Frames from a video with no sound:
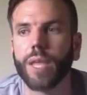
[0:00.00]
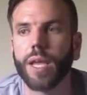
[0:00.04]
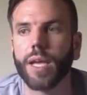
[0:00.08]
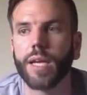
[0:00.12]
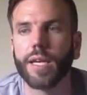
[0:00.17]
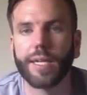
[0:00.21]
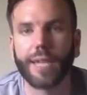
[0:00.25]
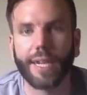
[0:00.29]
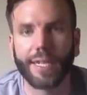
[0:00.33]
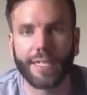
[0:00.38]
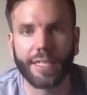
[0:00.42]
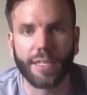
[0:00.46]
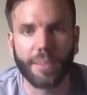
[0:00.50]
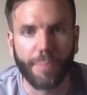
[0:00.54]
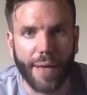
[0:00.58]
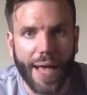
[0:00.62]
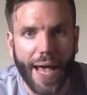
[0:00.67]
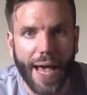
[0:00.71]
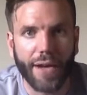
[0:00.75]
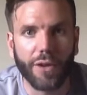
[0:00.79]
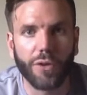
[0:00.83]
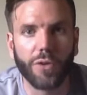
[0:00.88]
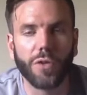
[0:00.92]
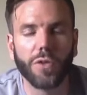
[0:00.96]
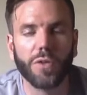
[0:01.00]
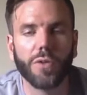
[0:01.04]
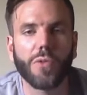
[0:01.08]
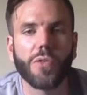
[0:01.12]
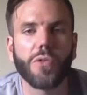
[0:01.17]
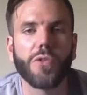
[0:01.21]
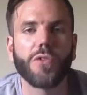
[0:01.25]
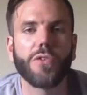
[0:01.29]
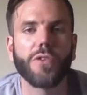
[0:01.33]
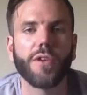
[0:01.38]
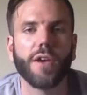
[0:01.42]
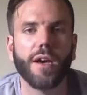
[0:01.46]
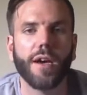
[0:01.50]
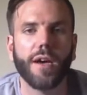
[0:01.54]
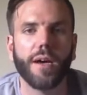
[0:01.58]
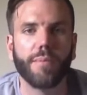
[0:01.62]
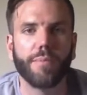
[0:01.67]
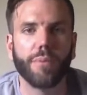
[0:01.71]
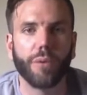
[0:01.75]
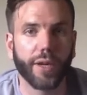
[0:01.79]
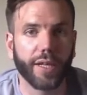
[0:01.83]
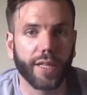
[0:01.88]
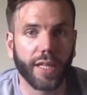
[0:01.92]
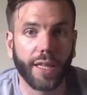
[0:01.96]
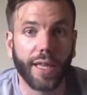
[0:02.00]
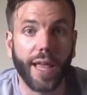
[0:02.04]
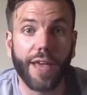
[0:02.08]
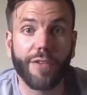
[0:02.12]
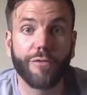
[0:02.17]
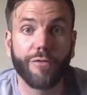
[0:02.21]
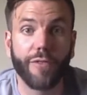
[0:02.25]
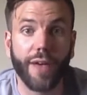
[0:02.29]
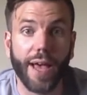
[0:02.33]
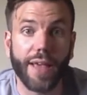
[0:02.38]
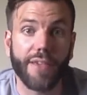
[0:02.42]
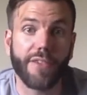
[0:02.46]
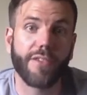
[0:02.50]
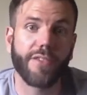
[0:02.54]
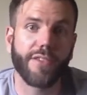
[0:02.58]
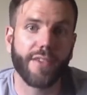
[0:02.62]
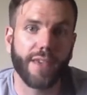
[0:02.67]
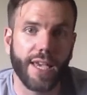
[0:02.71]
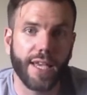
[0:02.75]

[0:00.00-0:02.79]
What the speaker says: connecting the paddles, putting the life vests